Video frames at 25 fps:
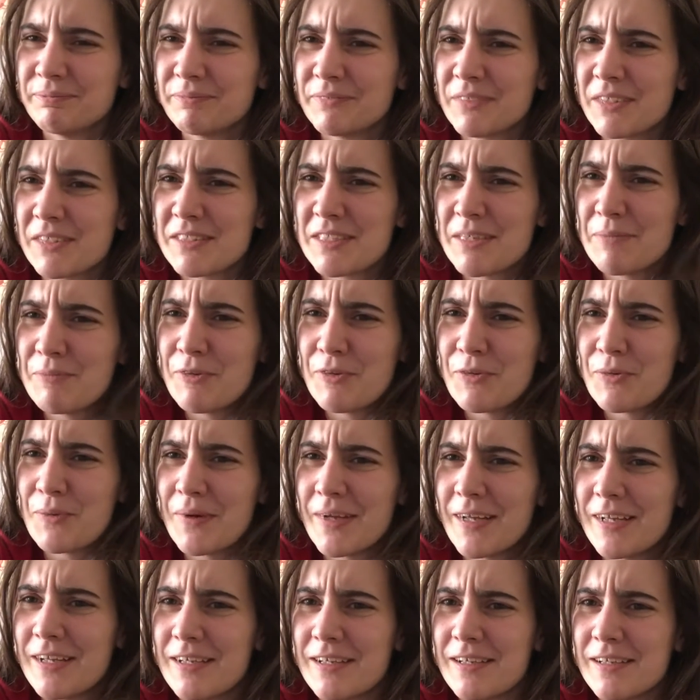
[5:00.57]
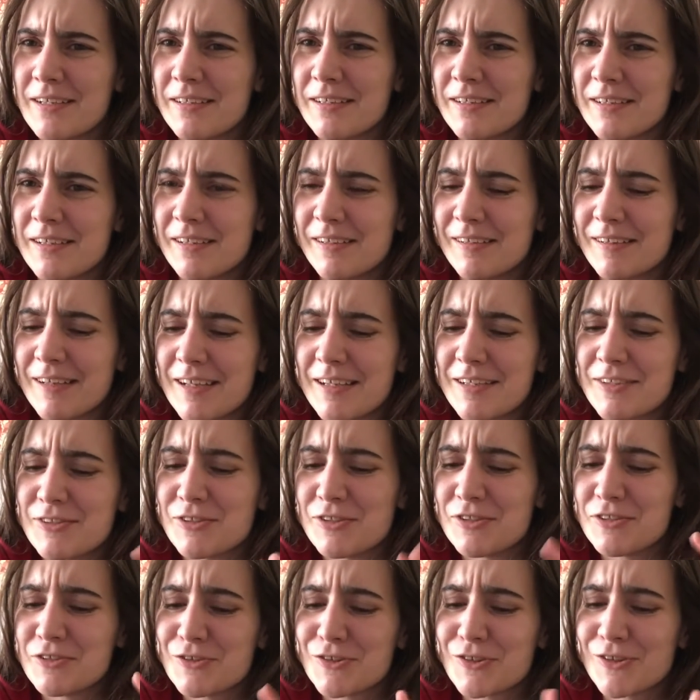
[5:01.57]
some of the way things
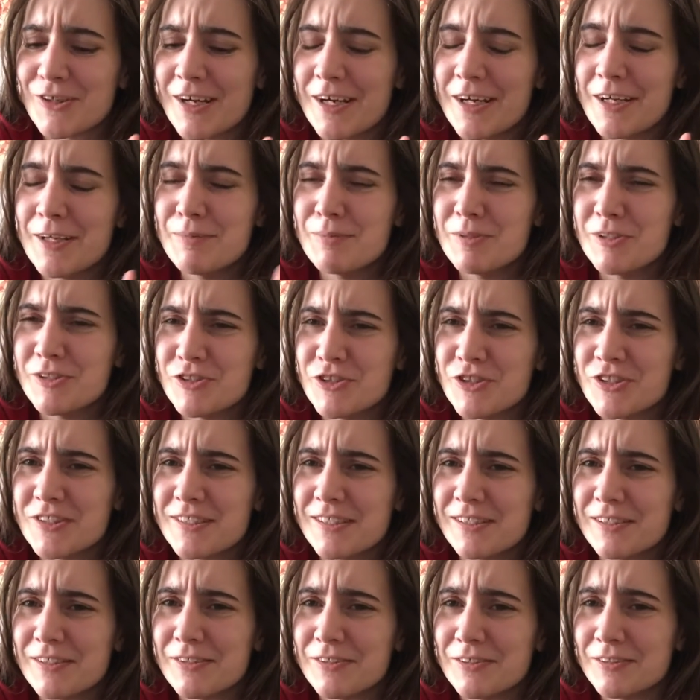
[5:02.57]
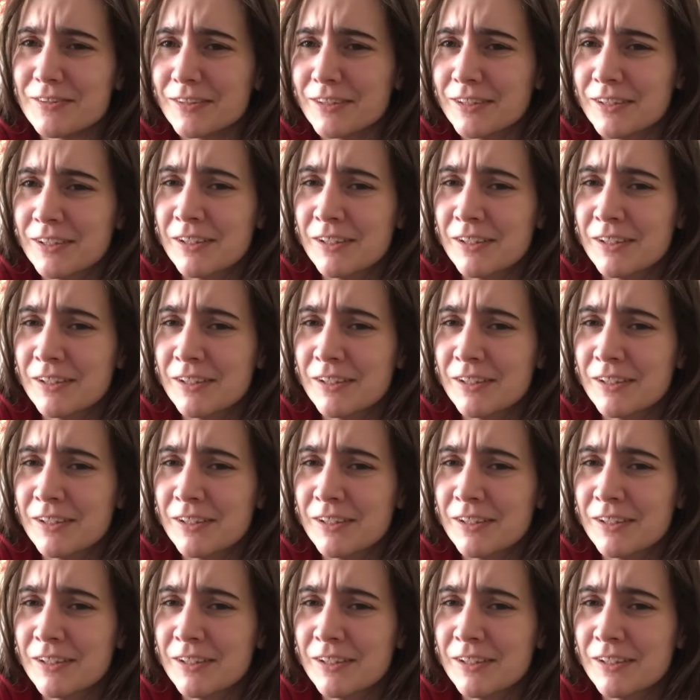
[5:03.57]
are described is just a little